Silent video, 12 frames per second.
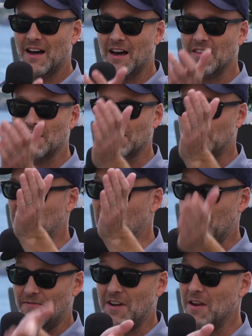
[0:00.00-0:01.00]
on the st
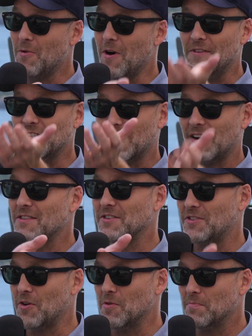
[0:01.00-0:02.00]
in Infinity War, if it's not on the
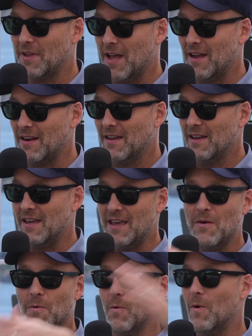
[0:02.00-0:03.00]
stone plot,
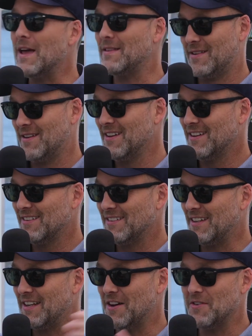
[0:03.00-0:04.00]
it went.
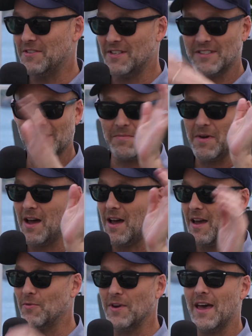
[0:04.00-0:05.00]
You know, it just
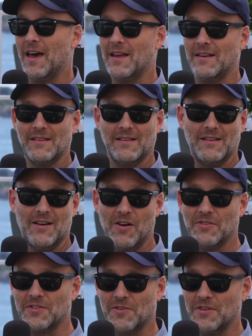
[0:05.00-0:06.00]
goodbye. We had
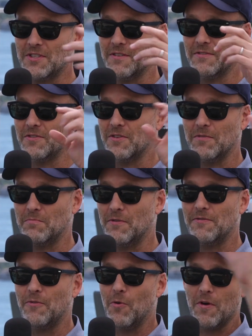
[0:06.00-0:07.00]
all sorts of sort of
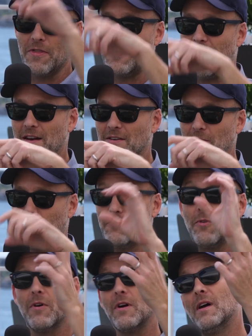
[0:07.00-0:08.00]
before Thanos,
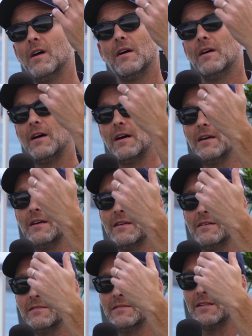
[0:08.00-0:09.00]
before uh,
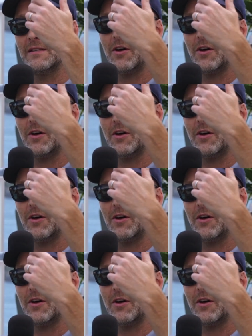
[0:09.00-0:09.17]
uh,